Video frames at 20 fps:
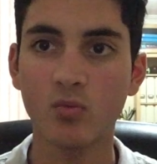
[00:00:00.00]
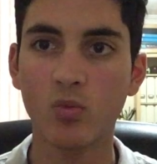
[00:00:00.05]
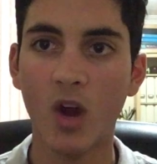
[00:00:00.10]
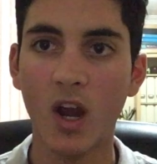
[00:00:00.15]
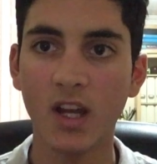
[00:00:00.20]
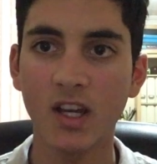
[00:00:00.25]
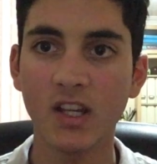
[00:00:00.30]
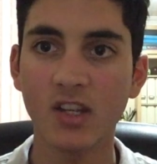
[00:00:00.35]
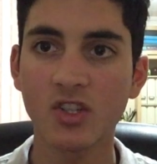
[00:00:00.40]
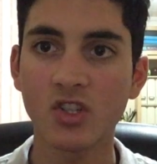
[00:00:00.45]

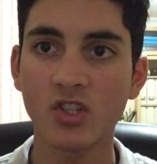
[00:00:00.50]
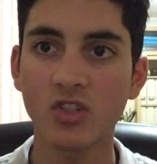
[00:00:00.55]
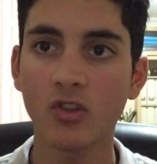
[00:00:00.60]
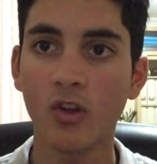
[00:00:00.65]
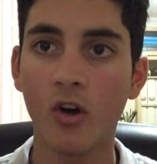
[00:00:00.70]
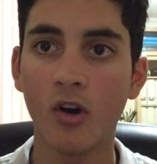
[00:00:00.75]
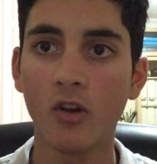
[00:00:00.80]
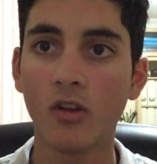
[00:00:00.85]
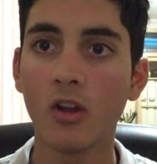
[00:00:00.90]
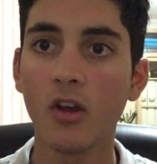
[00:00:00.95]
rating
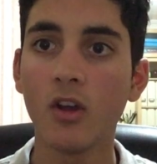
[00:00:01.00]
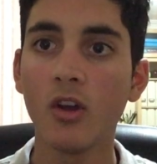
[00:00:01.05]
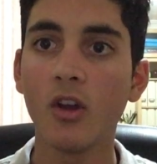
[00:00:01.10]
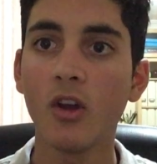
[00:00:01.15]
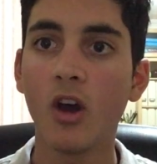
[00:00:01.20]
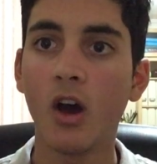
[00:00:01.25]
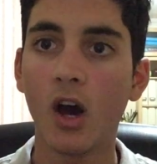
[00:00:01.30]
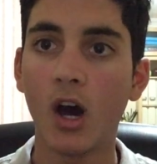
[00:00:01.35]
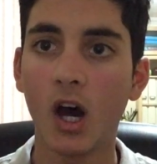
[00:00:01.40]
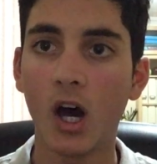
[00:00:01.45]
slot
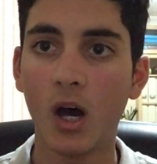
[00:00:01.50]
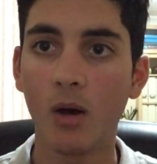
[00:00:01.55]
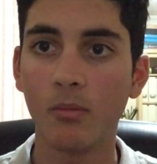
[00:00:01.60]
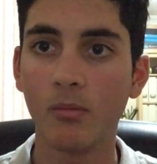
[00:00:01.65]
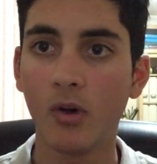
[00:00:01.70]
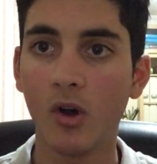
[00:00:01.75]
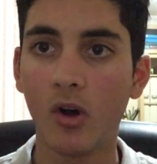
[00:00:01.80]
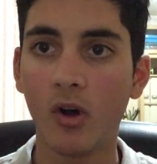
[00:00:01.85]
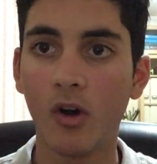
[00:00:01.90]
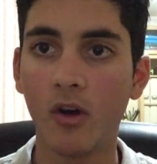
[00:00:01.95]

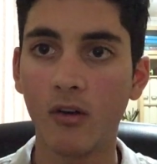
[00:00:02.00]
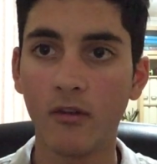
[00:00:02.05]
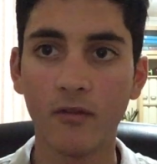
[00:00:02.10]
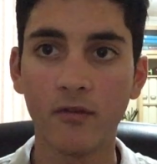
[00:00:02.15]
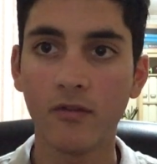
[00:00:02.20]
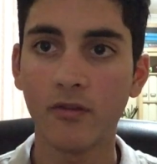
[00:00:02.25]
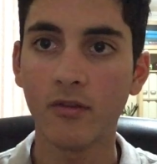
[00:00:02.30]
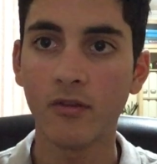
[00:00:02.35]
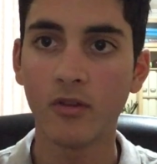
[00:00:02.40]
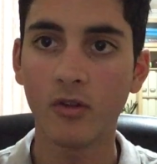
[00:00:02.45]

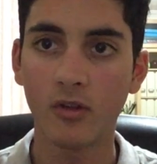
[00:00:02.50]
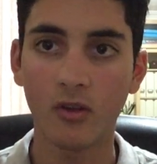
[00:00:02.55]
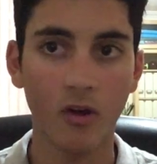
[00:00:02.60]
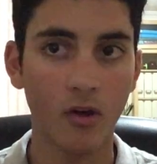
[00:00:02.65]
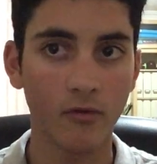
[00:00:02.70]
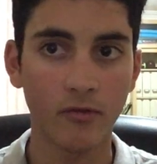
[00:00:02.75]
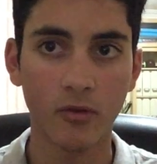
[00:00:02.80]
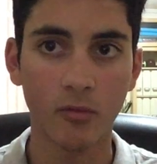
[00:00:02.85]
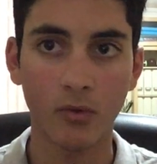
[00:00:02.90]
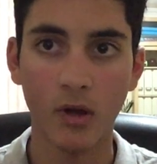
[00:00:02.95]

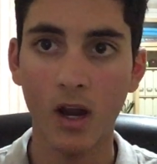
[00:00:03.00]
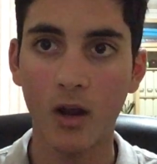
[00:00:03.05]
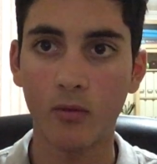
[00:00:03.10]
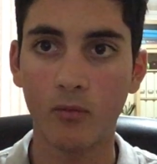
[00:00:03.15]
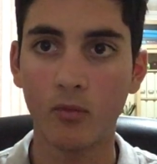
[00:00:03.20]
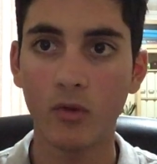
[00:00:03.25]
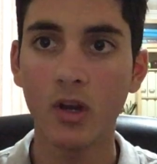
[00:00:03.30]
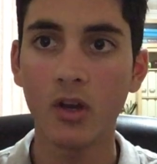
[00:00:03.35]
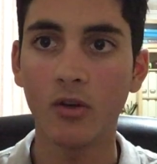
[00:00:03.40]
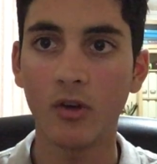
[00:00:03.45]
of the
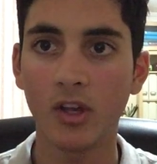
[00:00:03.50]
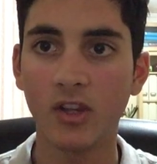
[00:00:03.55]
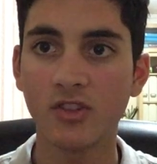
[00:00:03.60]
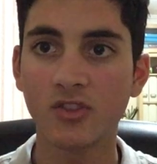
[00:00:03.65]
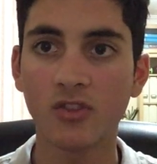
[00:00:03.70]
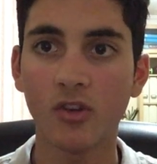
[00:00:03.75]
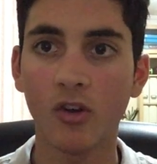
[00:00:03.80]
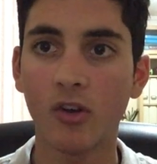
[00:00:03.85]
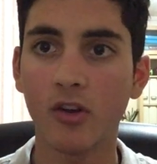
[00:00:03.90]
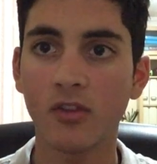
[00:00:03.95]
round, really.
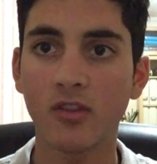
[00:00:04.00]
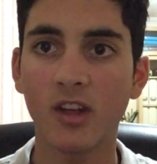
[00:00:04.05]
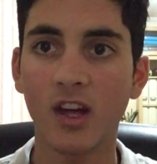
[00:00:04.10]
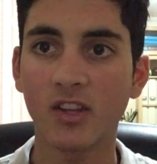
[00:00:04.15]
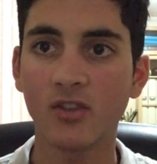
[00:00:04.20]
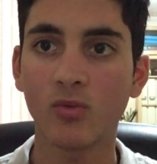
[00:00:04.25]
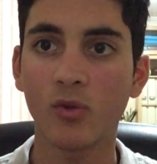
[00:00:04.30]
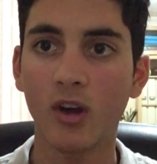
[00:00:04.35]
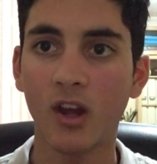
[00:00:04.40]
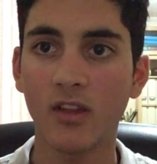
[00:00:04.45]
So
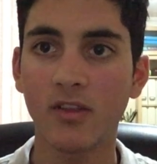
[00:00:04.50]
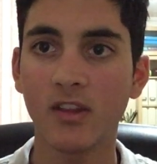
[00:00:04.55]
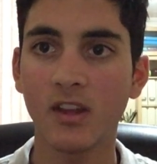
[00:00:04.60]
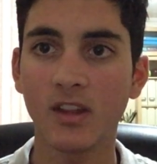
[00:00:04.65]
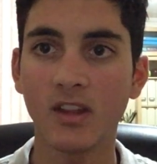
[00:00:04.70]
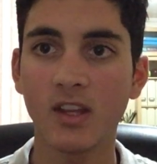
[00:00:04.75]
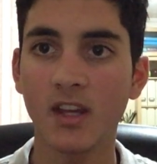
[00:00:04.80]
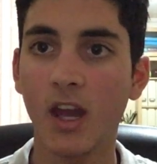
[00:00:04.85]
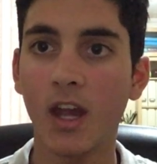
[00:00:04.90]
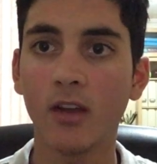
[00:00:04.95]
that's what I
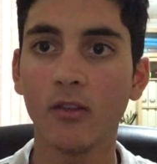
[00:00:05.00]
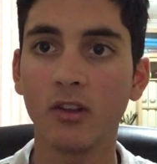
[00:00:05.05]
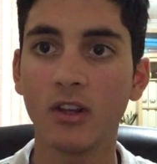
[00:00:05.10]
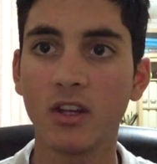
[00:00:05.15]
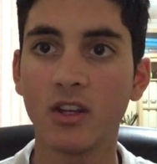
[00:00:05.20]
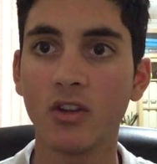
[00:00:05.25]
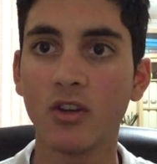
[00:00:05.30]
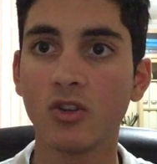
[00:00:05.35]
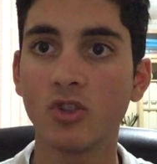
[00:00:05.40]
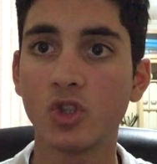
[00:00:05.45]
think the
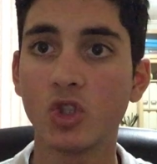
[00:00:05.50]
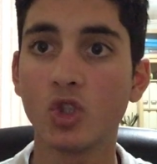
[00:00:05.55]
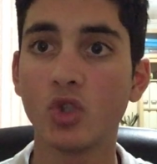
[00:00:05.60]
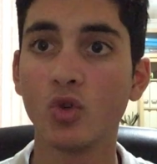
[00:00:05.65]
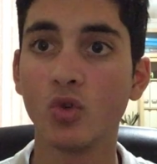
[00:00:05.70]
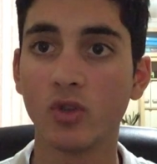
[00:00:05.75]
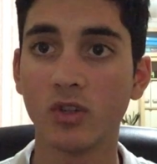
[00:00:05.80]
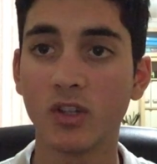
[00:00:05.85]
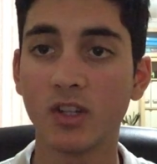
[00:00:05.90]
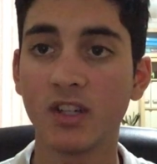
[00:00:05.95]
A-League
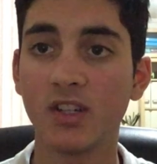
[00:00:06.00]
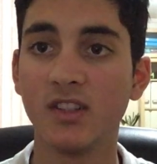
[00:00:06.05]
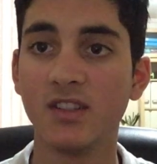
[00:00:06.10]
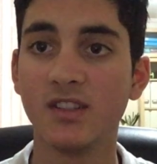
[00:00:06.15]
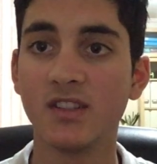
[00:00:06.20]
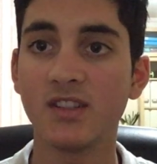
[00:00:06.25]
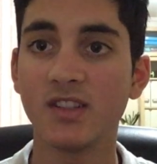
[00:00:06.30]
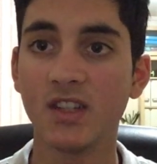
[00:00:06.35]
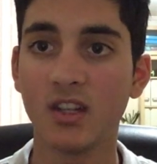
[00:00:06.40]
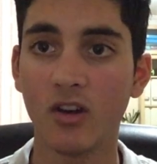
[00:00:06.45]
should
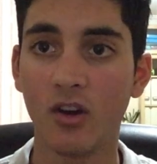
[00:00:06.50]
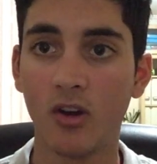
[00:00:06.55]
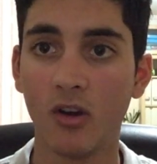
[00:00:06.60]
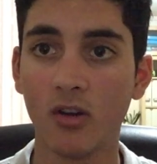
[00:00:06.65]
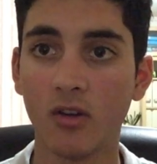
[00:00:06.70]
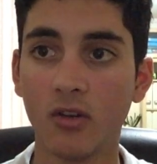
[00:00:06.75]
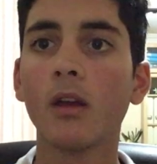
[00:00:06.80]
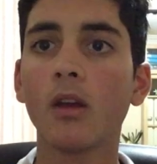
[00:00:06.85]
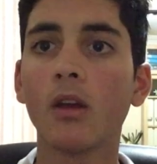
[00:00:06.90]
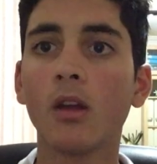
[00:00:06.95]
consider.
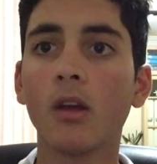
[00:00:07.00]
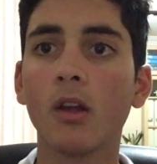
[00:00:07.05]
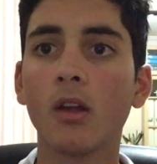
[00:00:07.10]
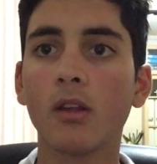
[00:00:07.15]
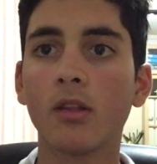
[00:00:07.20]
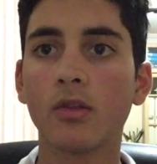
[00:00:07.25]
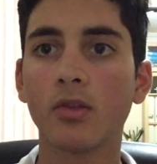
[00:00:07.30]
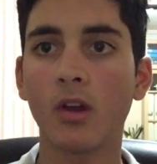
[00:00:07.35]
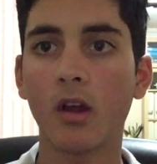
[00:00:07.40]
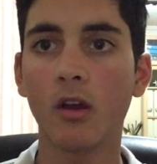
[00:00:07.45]

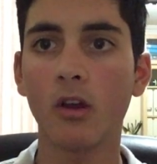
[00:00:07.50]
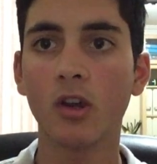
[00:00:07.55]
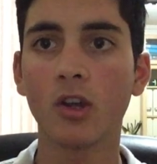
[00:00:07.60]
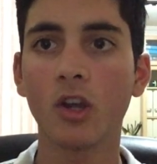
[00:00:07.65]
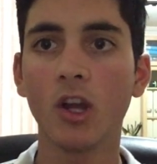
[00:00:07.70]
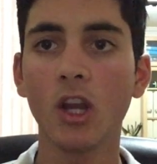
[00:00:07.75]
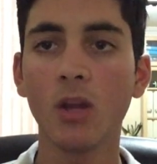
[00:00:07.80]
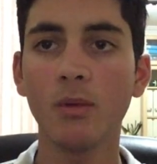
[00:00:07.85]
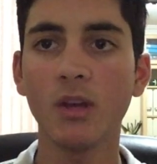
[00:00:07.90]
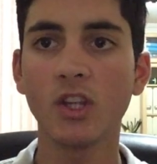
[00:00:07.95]
There are
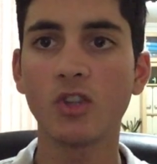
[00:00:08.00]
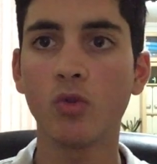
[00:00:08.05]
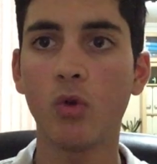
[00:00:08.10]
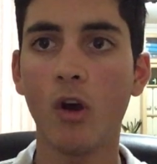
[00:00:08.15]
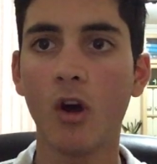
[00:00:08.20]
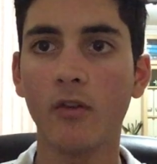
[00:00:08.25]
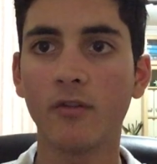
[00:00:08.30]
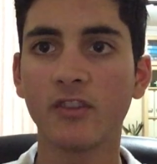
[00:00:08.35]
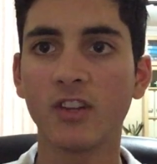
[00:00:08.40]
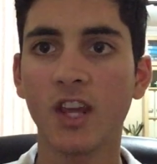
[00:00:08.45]
going to be
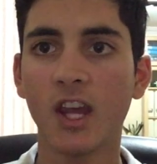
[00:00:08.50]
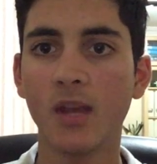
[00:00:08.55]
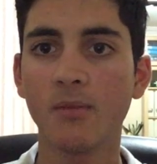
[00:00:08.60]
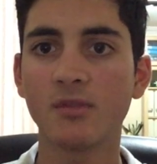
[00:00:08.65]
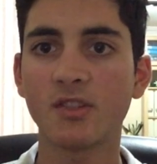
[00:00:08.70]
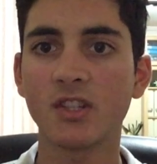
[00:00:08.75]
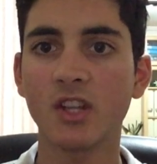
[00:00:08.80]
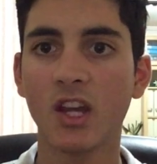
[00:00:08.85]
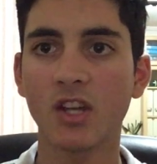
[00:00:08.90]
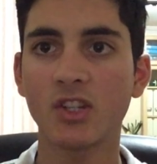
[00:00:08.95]
12
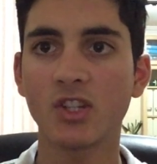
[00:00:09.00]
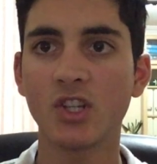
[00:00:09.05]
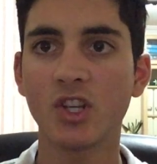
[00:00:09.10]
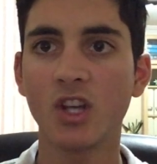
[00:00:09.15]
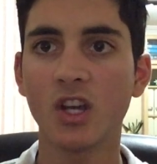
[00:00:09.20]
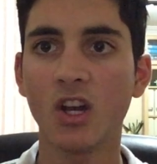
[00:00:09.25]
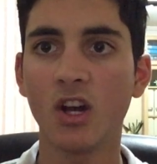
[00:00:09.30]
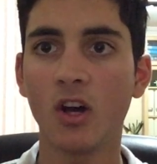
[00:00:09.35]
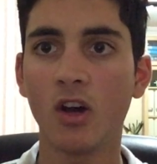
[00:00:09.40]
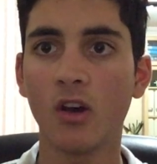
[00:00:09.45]
teams next
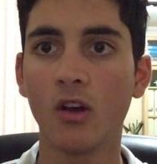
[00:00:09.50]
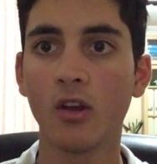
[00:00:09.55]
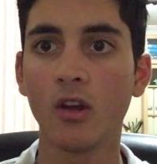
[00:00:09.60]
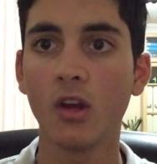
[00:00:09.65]
year,